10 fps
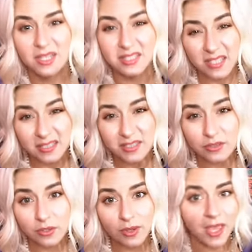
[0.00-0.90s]
Stainless
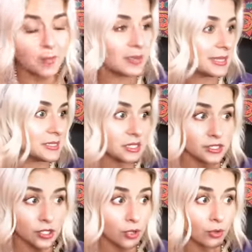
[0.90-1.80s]
steel is okay, plastic
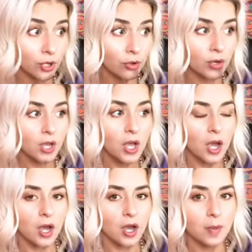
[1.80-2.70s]
is a no-go,
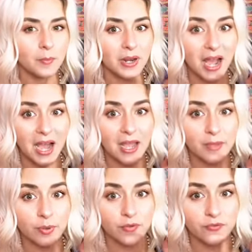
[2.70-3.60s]
um, but
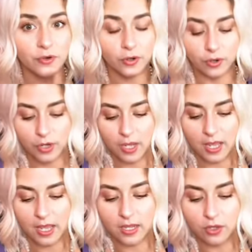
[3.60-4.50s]
I prefer
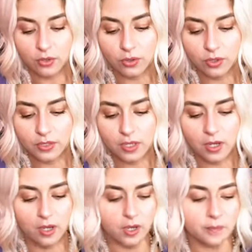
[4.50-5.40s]
a good
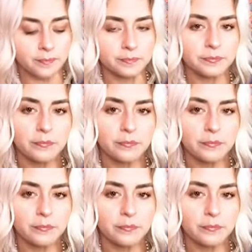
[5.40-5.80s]
um,